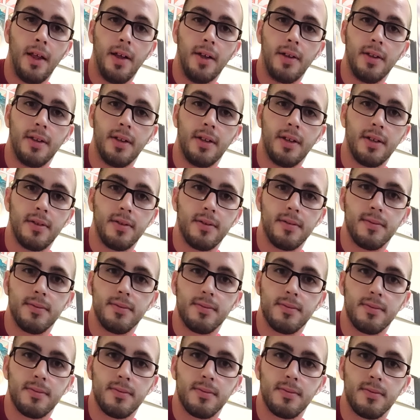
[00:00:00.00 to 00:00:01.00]
that,
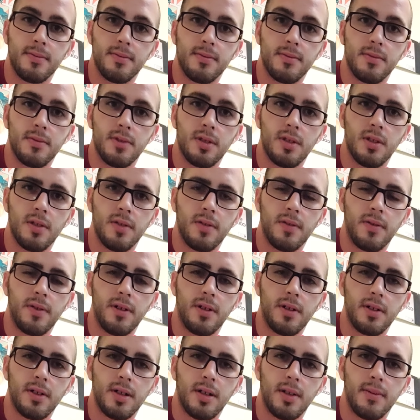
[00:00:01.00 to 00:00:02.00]

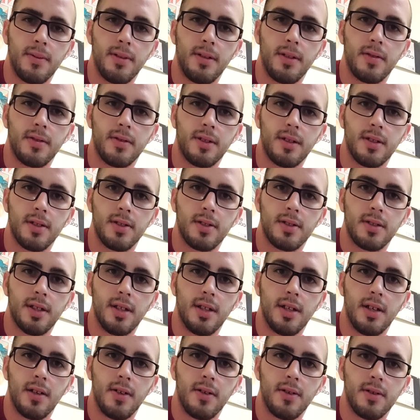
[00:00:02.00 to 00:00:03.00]
I mean, if they
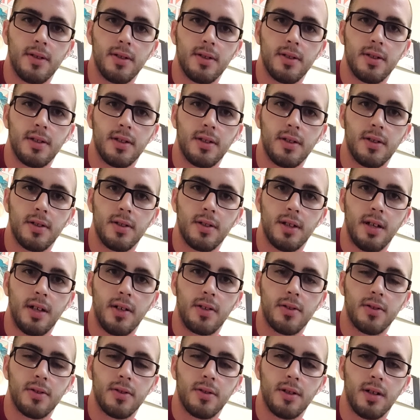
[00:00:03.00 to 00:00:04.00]
sell and they sell
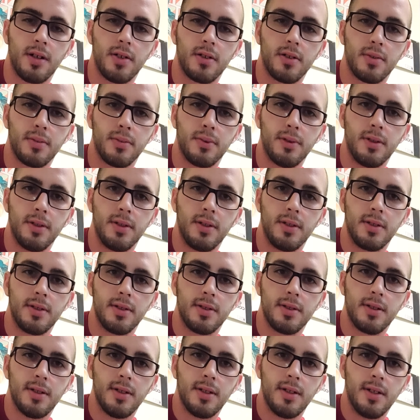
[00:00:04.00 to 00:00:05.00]
$1, $2 a piece,
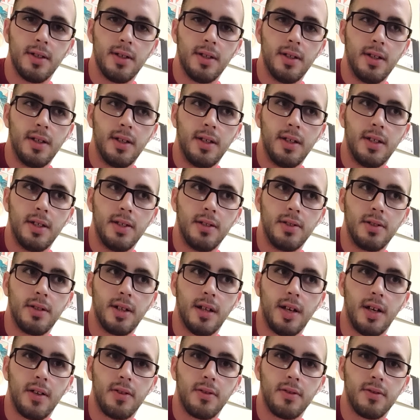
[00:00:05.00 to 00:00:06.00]
and you
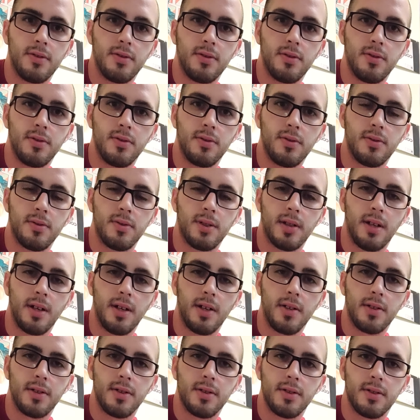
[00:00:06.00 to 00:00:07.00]
got 200,
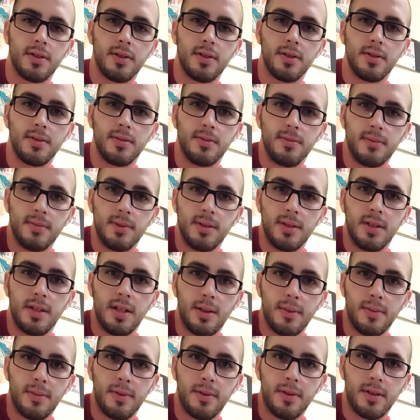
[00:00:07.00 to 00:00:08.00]
300, then you
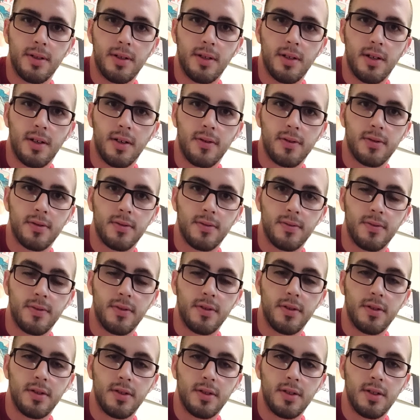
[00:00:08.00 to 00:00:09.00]
did pretty good off some
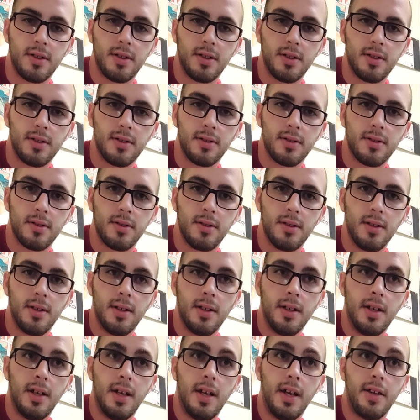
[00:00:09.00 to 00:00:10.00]
free CDs.
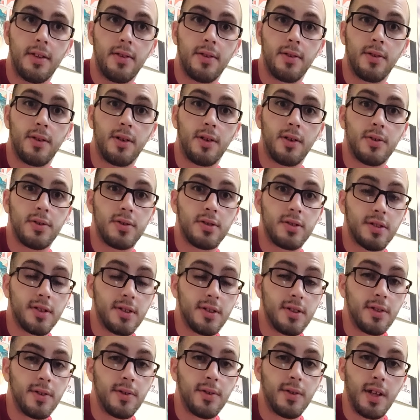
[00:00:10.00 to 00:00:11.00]
And they're all
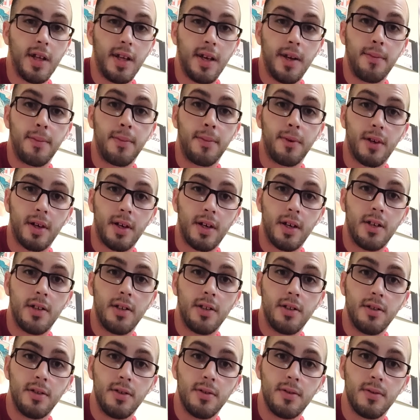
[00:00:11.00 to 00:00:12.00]
sealed and brand
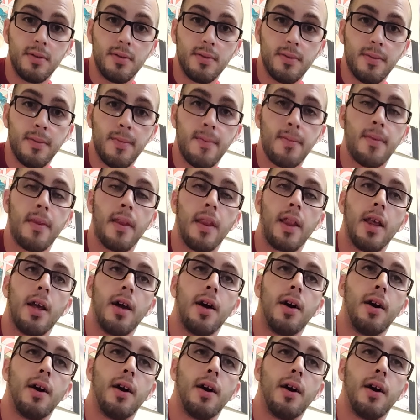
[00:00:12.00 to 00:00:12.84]
new. I